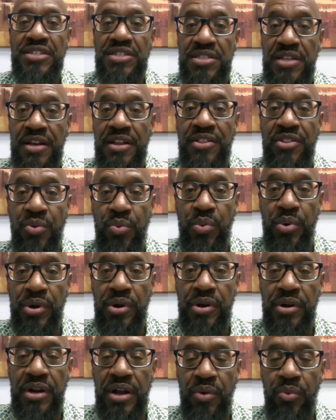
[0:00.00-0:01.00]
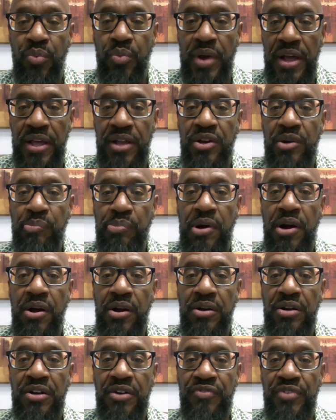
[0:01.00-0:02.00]
studying the Word a regular
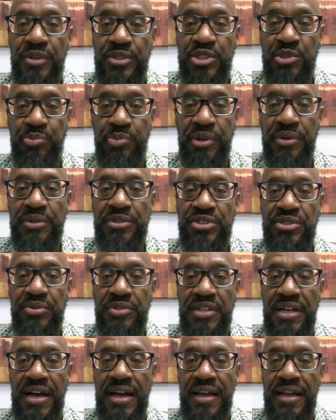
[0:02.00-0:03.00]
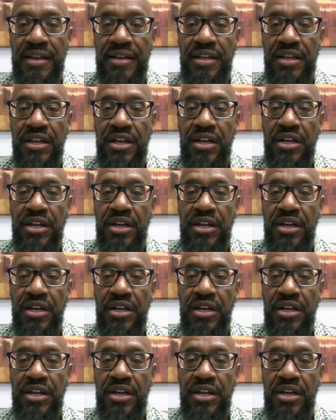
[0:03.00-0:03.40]
part of your spiritual diet.